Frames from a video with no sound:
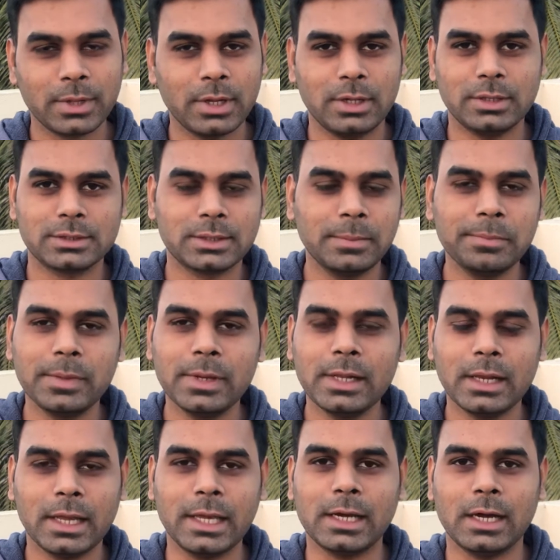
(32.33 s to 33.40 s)
simply
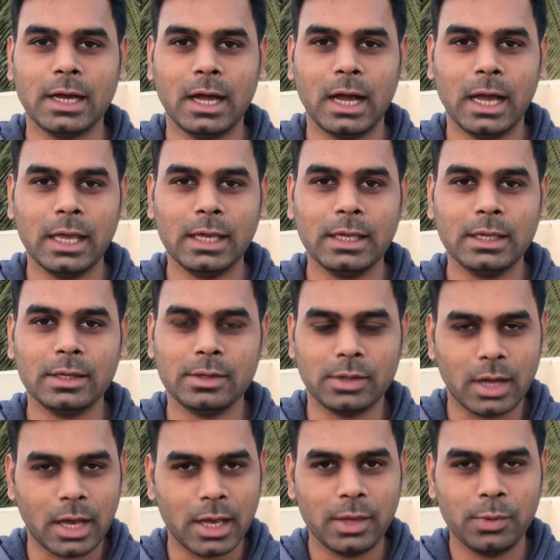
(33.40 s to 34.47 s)
like I
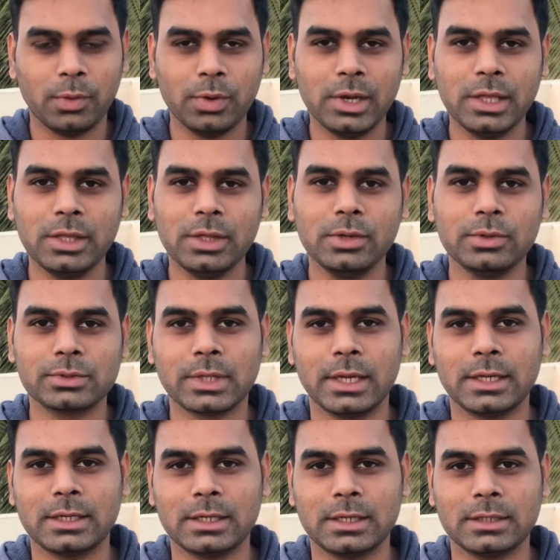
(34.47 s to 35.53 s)
only use
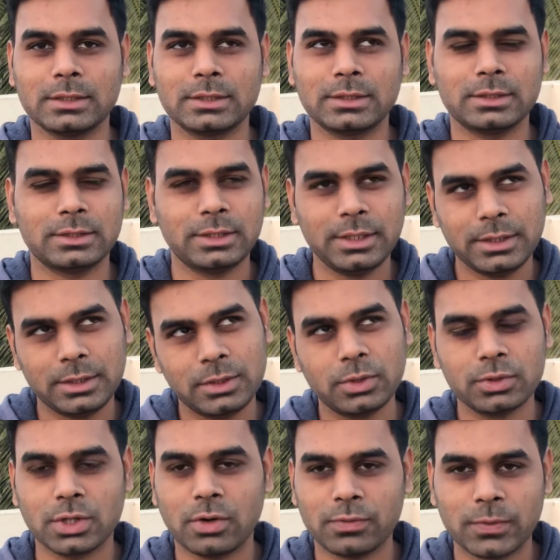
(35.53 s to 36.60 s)
like two
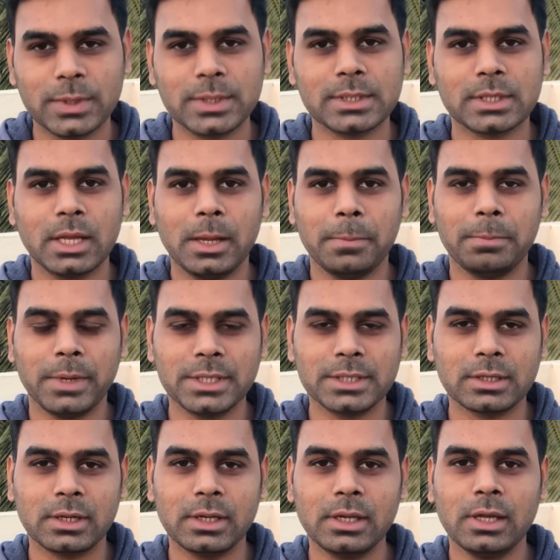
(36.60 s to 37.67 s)
softwares
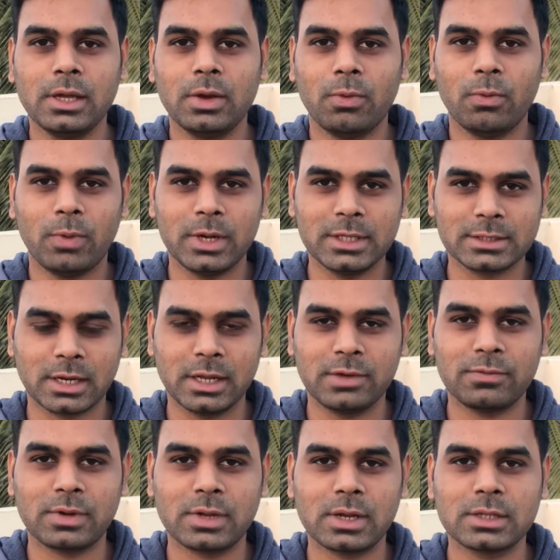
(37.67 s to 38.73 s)
majorly. One is
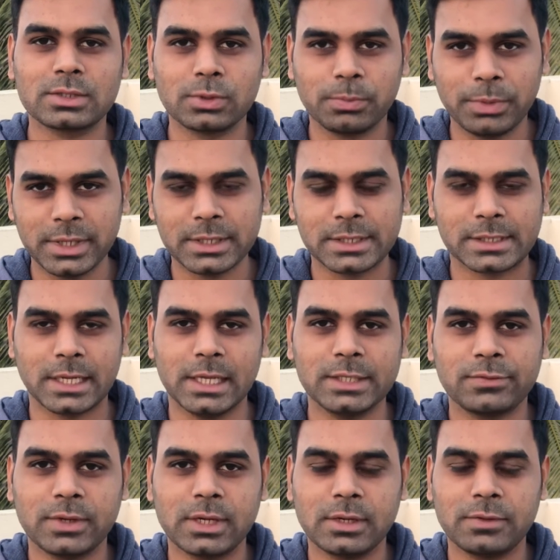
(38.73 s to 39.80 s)
Clickfunnels to build sales
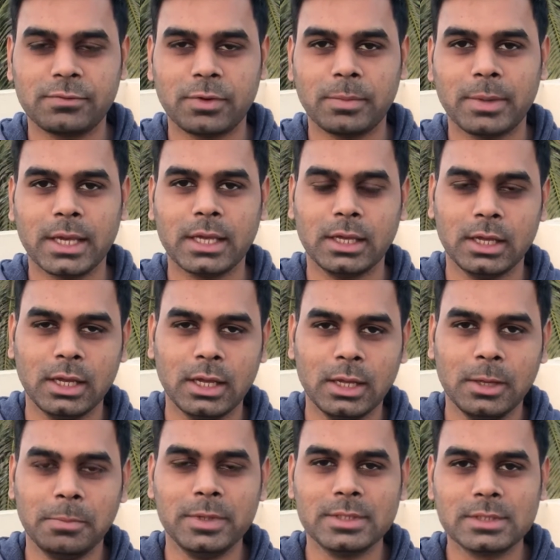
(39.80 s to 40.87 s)
funnel for my
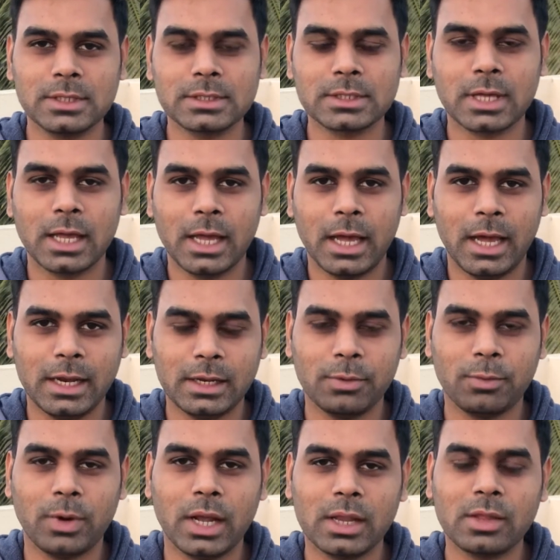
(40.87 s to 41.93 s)
business, and
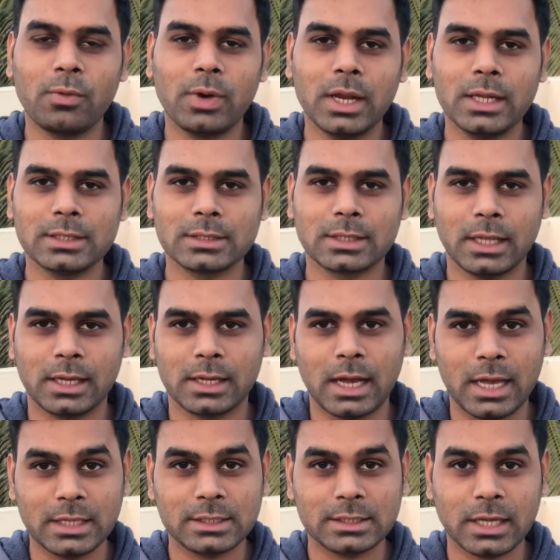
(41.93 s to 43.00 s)
another one is like
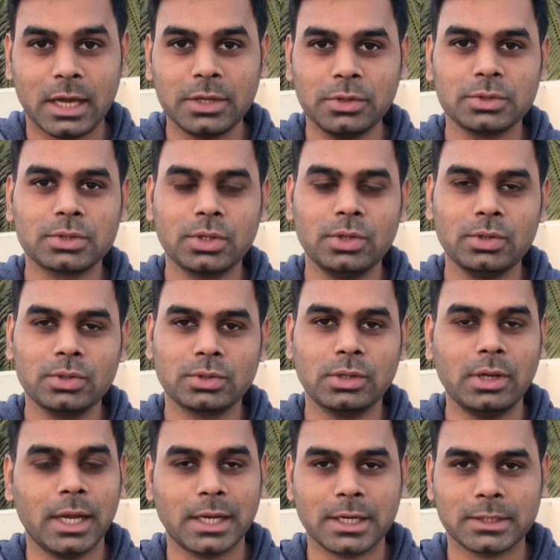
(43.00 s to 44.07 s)
I used to use
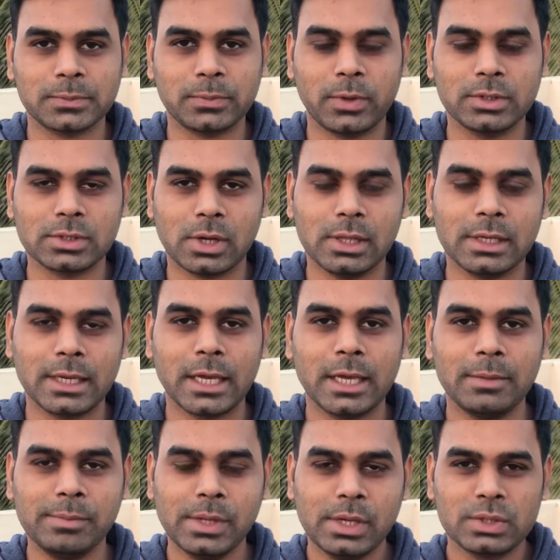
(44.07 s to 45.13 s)
Getresponse all the
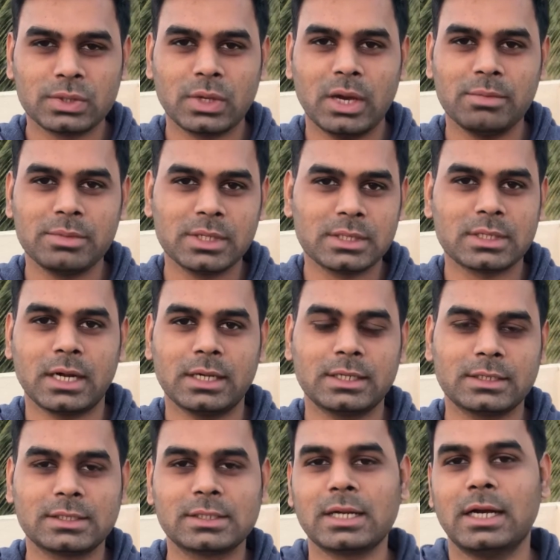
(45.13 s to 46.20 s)
time. So I'm just
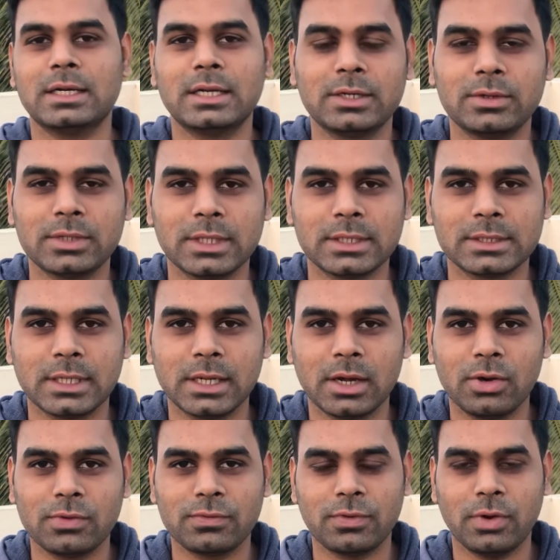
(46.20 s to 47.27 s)
started to testing
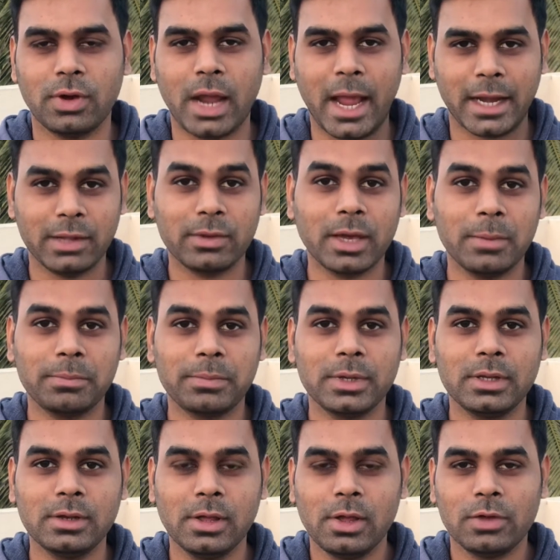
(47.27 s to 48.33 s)
out for
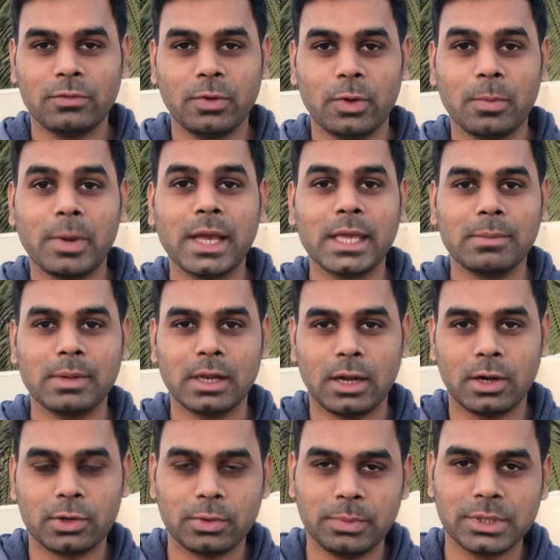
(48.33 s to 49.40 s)
ActiveCompaign for my email
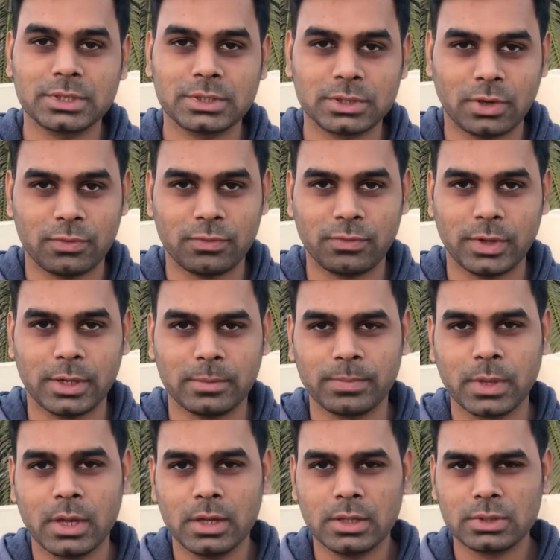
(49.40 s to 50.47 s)
automation software.
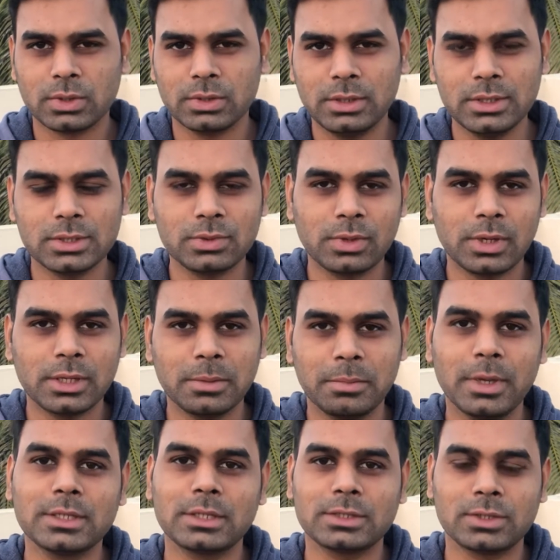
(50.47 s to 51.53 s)
So these two are the
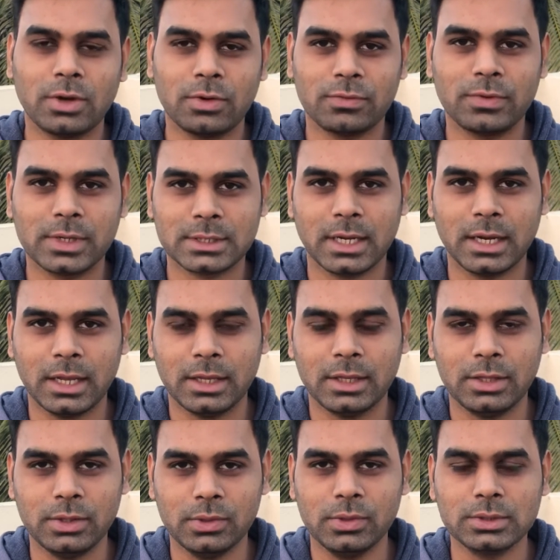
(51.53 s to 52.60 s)
major softwares that I
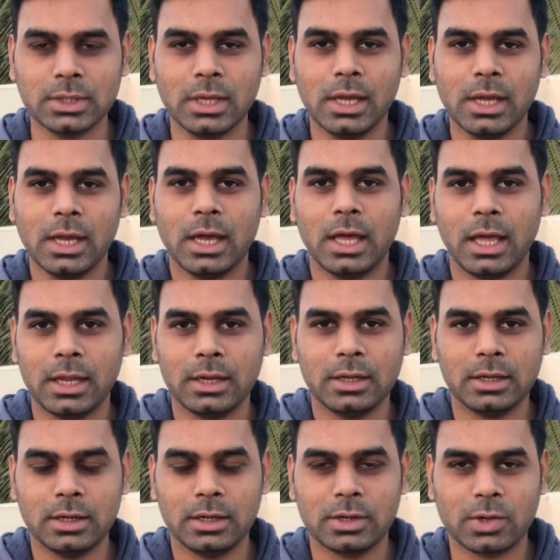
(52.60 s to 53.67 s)
use. And
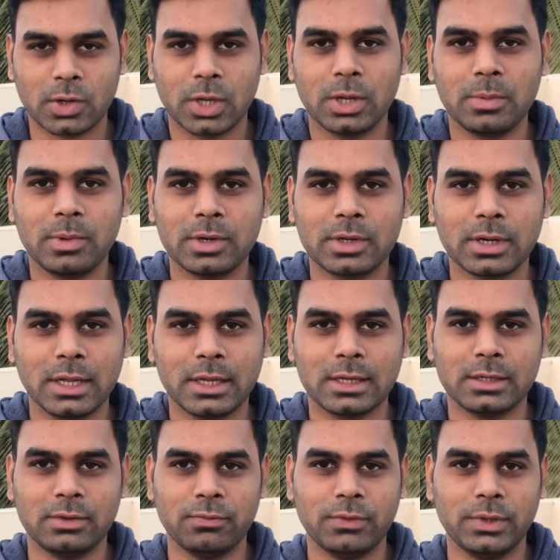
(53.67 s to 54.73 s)
talking about like
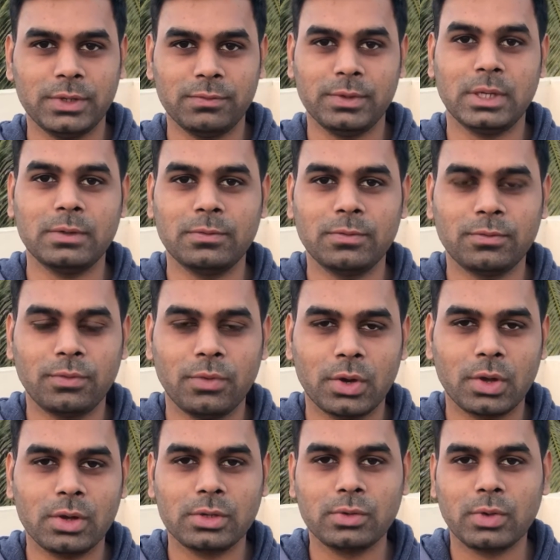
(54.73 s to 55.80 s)
what
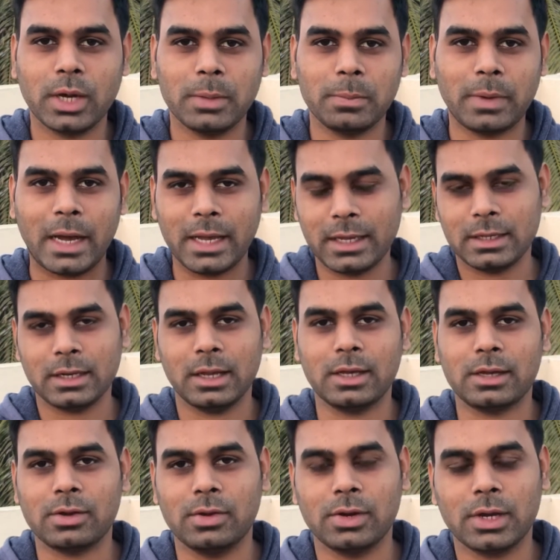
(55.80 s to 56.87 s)
all do I buy
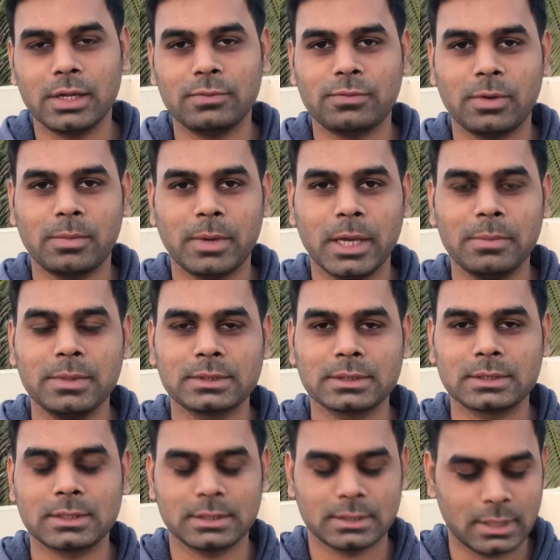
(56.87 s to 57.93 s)
like online for my
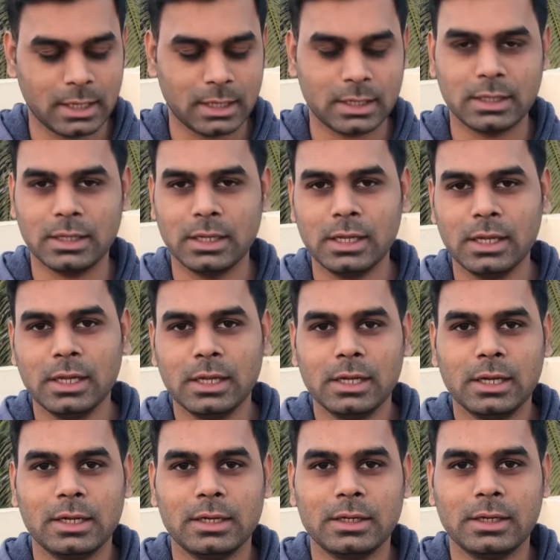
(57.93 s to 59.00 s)
business is like
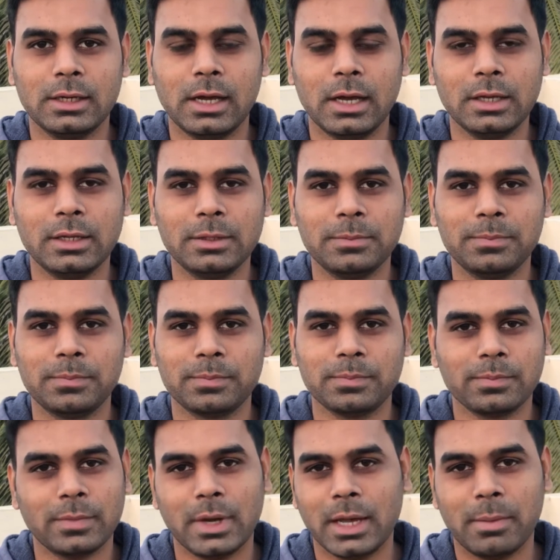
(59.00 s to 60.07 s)
I
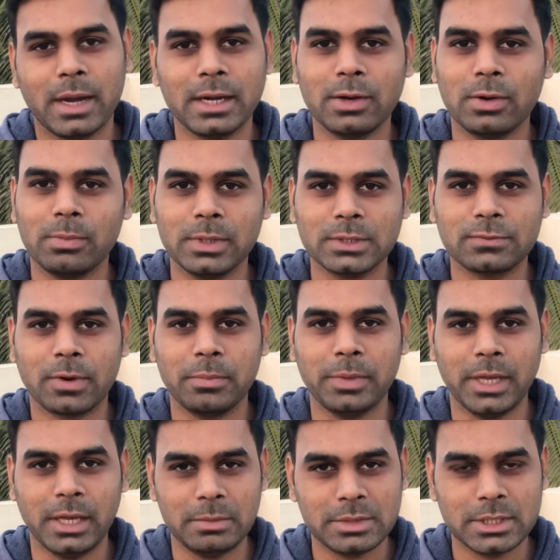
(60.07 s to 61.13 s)
buy domains from
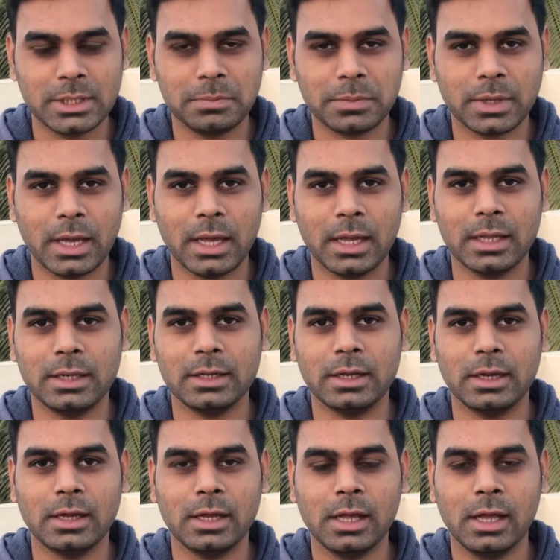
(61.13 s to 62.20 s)
Namecheap, and
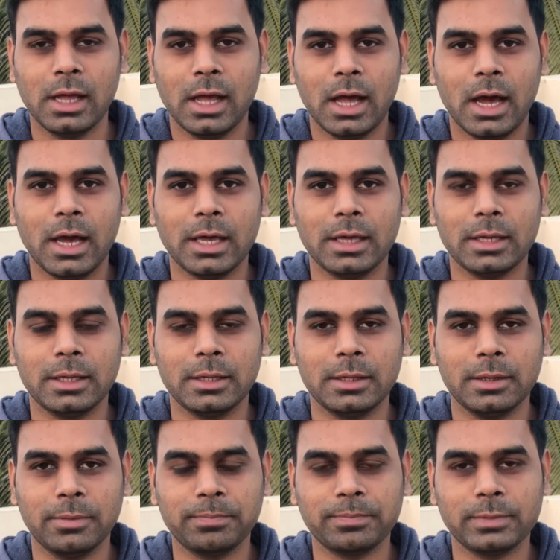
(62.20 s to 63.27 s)

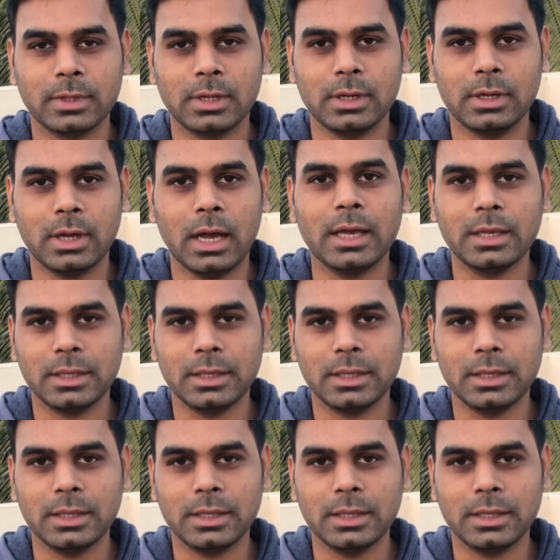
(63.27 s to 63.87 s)
I